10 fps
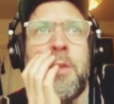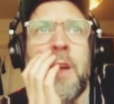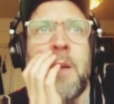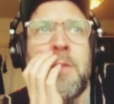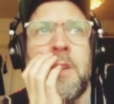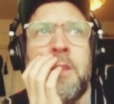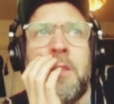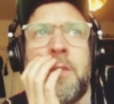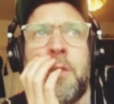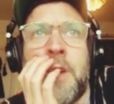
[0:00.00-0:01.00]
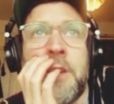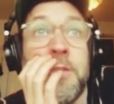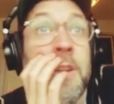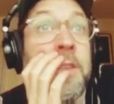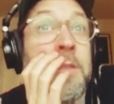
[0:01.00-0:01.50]
libraries of
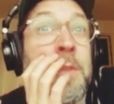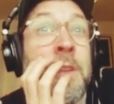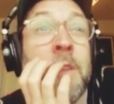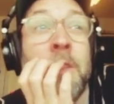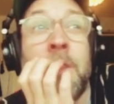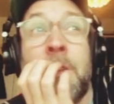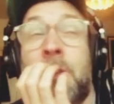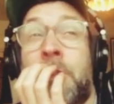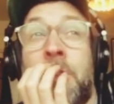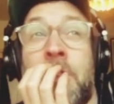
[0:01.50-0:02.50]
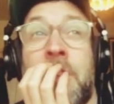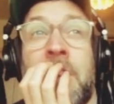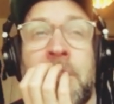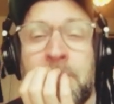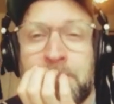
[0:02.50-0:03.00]
orchestral instruments and all sorts of
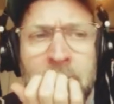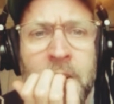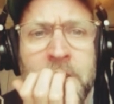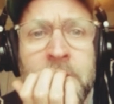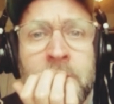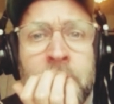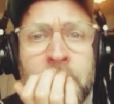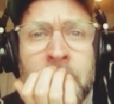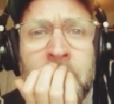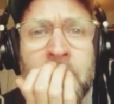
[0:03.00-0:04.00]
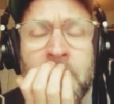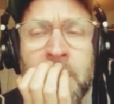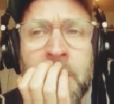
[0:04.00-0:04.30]
things, largely used in